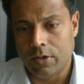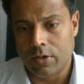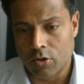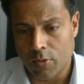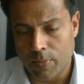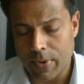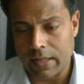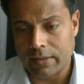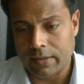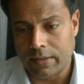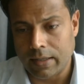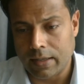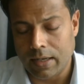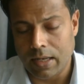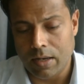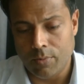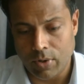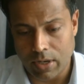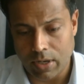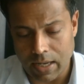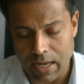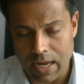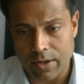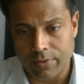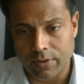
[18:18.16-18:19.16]
domestically
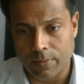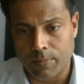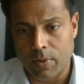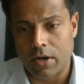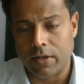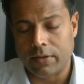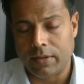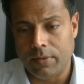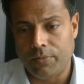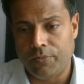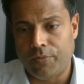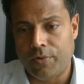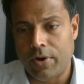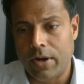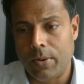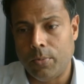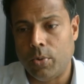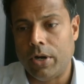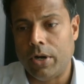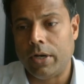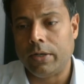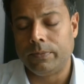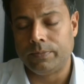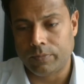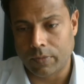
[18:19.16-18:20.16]
we lay out the policy
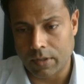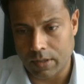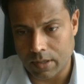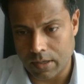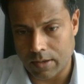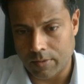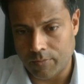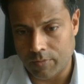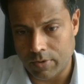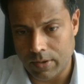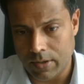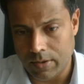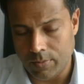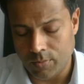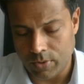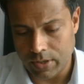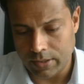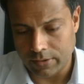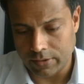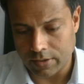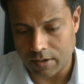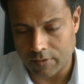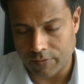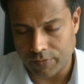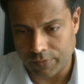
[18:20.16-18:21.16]
framework uh, we
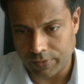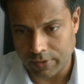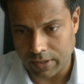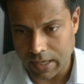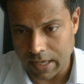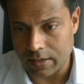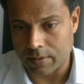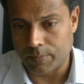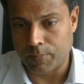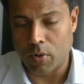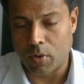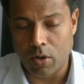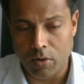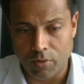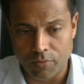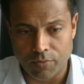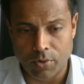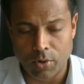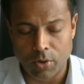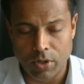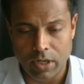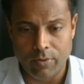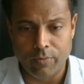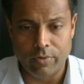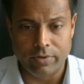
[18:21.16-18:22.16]
we sort of get the ball
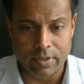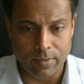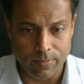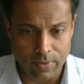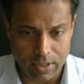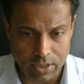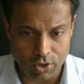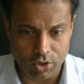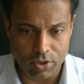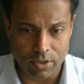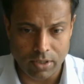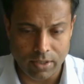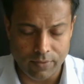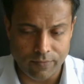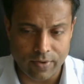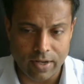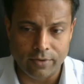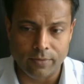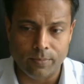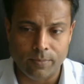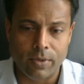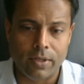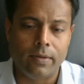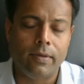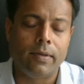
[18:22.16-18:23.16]
rolling with some initial
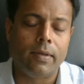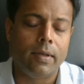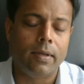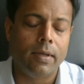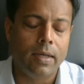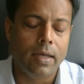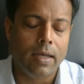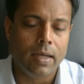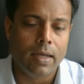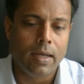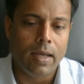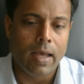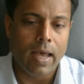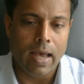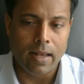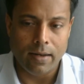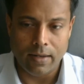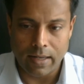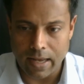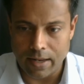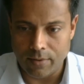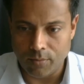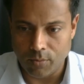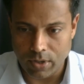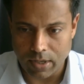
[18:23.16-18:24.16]
investments, and
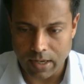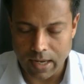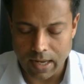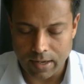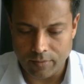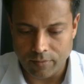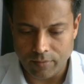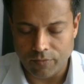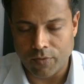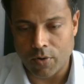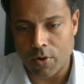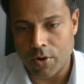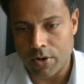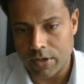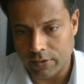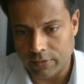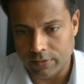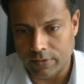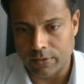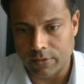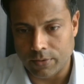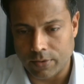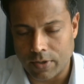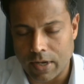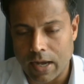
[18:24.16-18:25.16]
then we get foreigners
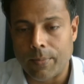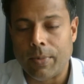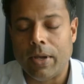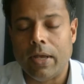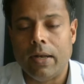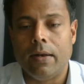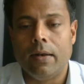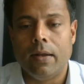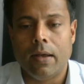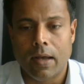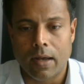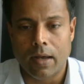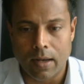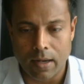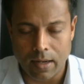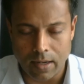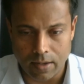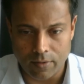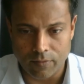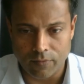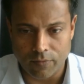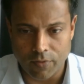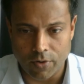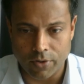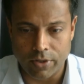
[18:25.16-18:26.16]
to come in
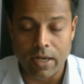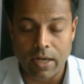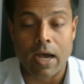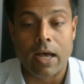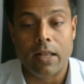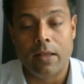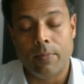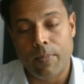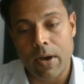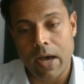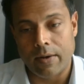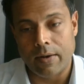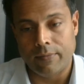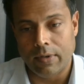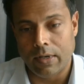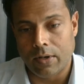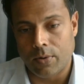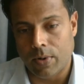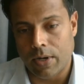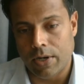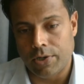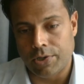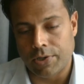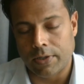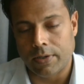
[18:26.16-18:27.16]
uh, for the other part of the
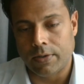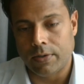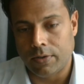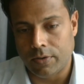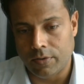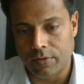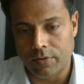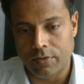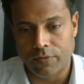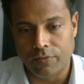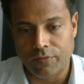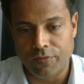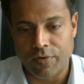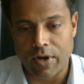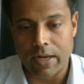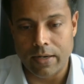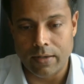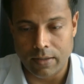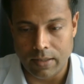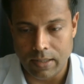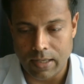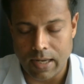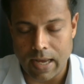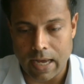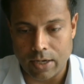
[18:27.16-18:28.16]
equation to to
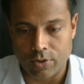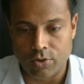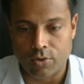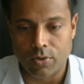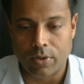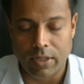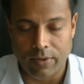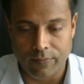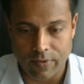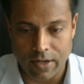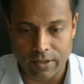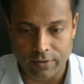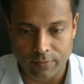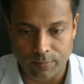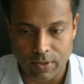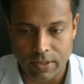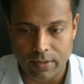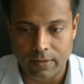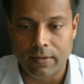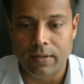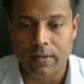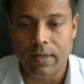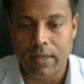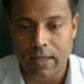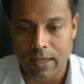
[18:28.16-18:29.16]
fund the actual
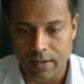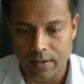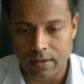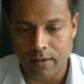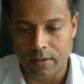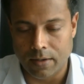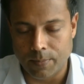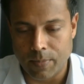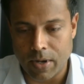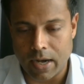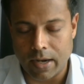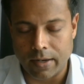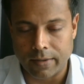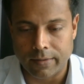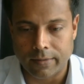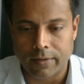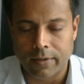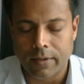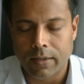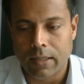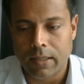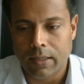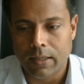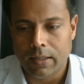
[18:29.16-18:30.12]
investments in the parks,